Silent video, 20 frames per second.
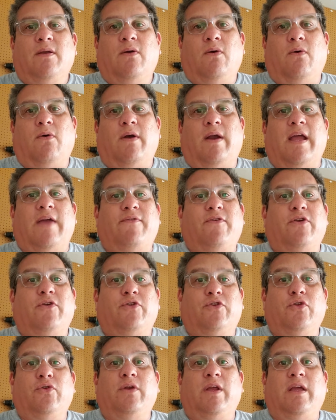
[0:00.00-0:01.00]
or a heavier
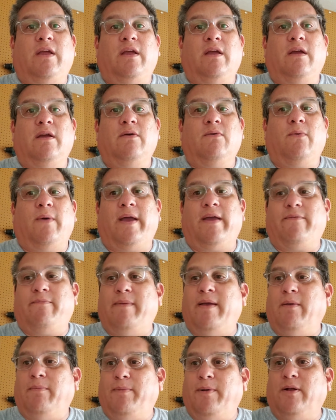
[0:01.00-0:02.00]
duty way of
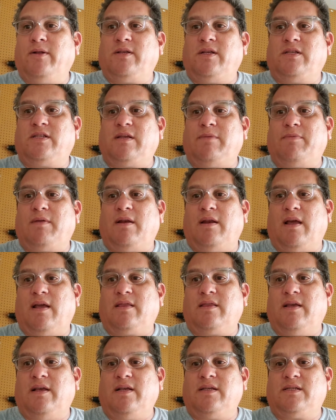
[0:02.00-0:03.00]
building something
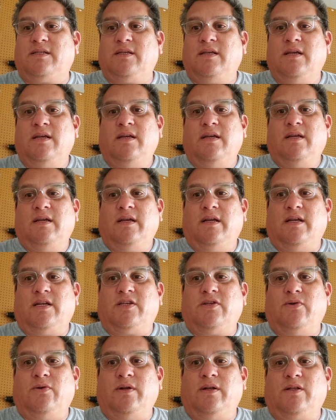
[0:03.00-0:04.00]
like this
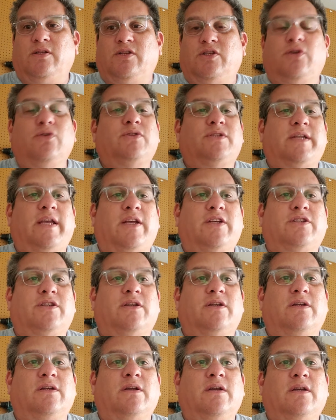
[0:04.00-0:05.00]
into a
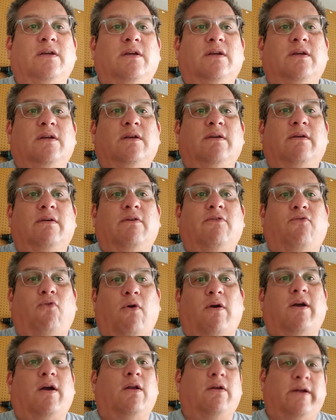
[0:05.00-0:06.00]
2-station
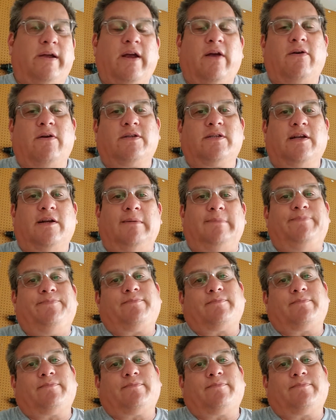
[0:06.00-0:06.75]
4-color carousel.